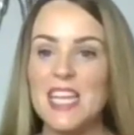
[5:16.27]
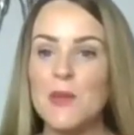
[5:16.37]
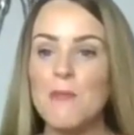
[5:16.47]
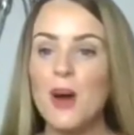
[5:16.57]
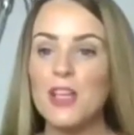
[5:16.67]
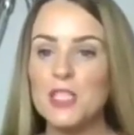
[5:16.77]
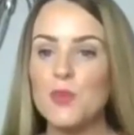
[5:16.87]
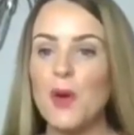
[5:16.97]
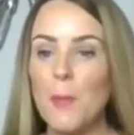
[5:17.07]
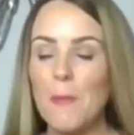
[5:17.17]
you might as
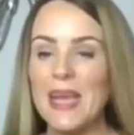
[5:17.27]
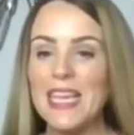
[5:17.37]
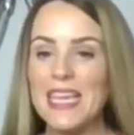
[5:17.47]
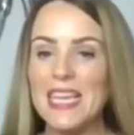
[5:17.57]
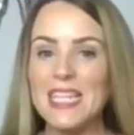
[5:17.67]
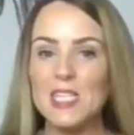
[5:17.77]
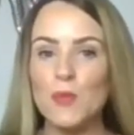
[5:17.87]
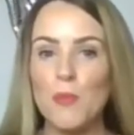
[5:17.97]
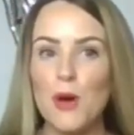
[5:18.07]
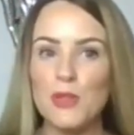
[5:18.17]
well make it
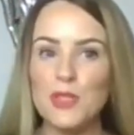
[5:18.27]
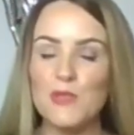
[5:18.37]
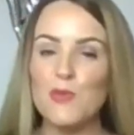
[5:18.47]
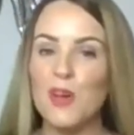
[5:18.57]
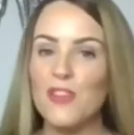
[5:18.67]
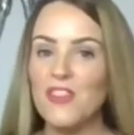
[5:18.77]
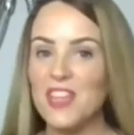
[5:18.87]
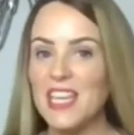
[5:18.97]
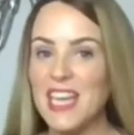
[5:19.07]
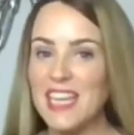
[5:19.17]
into a positive rather
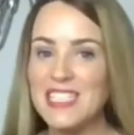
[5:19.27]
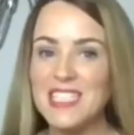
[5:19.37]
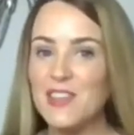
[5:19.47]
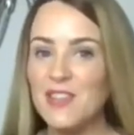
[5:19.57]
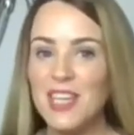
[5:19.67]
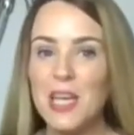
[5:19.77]
than a negative,